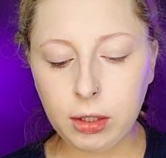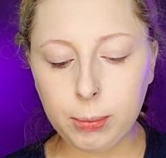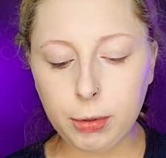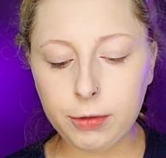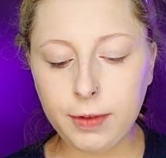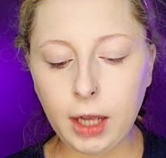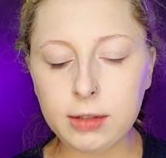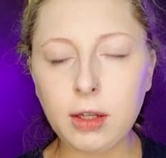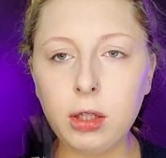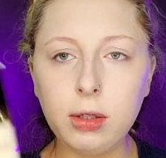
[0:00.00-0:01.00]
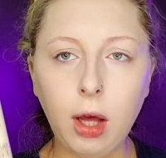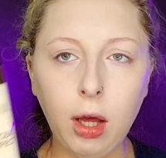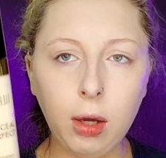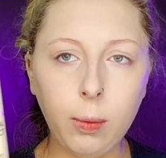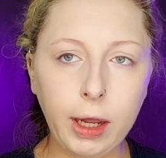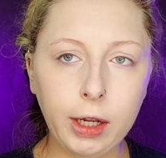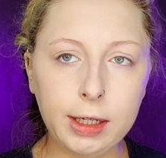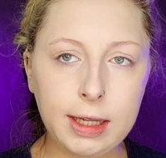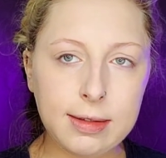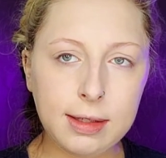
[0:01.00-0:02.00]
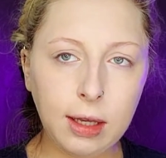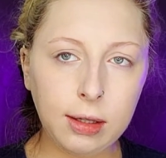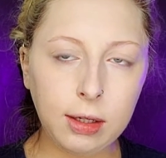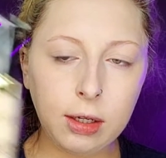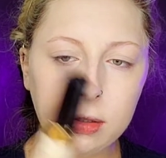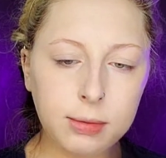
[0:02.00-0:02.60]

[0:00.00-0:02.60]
and Perfect Long Wear Concealer.